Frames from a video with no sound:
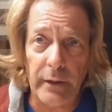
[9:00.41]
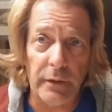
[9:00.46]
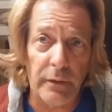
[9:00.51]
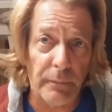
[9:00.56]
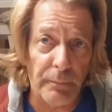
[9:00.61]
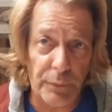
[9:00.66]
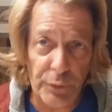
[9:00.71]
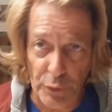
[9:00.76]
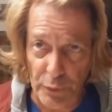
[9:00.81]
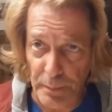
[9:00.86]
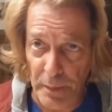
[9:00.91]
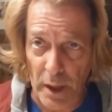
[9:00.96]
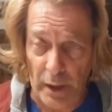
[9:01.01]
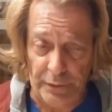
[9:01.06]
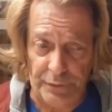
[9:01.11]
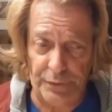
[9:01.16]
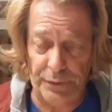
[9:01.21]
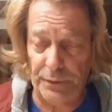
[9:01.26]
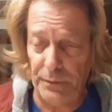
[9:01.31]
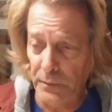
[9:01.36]
in them 2
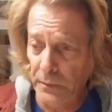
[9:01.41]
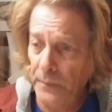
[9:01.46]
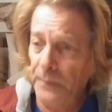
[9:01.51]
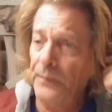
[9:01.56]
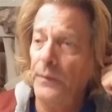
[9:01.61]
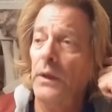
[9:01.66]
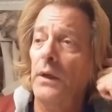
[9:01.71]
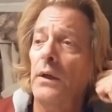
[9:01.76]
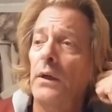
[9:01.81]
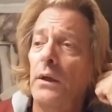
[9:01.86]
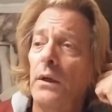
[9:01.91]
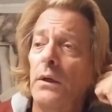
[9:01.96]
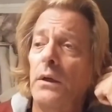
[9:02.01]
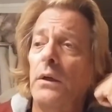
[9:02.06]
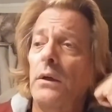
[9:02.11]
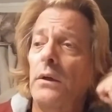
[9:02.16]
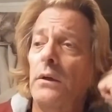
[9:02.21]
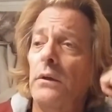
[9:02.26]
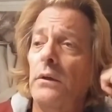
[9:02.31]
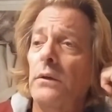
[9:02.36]
months.
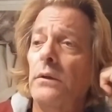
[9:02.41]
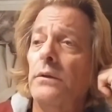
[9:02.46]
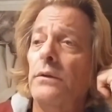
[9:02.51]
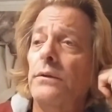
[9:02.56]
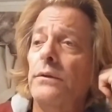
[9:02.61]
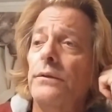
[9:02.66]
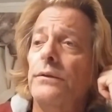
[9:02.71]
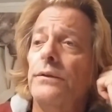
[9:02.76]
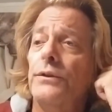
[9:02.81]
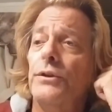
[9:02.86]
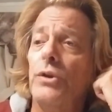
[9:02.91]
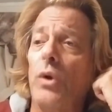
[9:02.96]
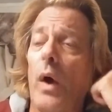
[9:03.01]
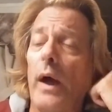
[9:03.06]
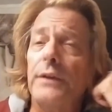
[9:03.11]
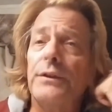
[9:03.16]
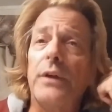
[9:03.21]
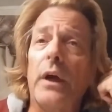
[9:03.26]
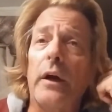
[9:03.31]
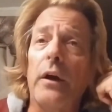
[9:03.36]
So
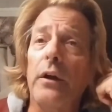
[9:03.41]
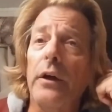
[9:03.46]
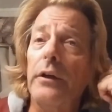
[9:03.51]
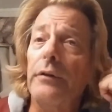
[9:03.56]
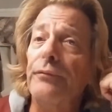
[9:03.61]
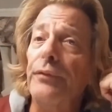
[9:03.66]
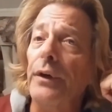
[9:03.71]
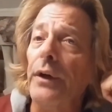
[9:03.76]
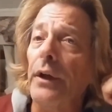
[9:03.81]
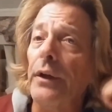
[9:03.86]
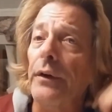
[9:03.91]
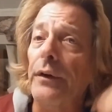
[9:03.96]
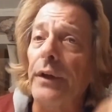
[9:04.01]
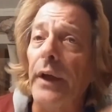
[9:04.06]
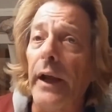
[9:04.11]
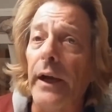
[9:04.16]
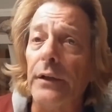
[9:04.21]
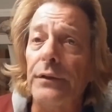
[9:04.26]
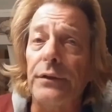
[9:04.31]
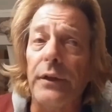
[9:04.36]
I started looking for another
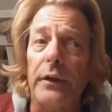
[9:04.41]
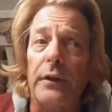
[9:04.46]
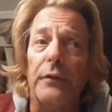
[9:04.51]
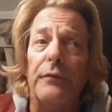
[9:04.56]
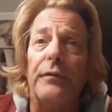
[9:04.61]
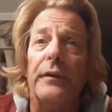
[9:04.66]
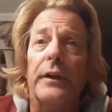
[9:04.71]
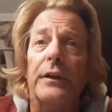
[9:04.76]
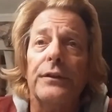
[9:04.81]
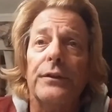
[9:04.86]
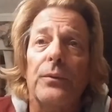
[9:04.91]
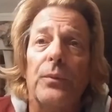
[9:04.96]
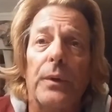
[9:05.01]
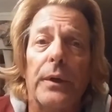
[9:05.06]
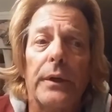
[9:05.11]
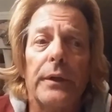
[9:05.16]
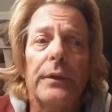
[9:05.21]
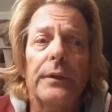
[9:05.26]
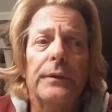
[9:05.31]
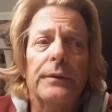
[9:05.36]
dentist that could finish the
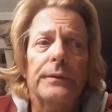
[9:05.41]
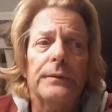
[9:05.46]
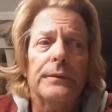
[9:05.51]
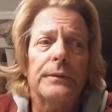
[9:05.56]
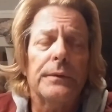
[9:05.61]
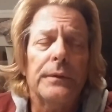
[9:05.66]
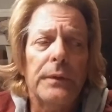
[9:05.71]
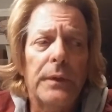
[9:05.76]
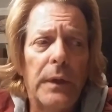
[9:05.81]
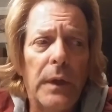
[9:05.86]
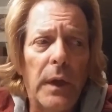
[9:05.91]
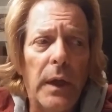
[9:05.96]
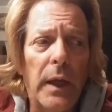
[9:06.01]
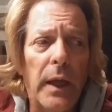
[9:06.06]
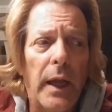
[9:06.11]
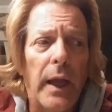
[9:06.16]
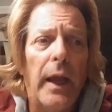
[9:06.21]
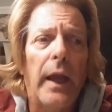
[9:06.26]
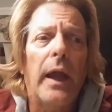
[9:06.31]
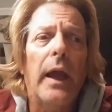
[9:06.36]
work.
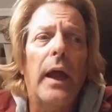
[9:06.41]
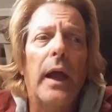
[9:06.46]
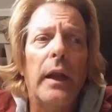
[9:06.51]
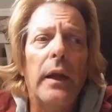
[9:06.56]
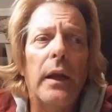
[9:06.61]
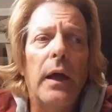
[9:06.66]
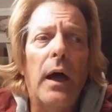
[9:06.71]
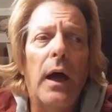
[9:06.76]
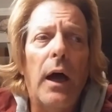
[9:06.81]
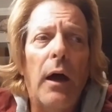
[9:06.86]
And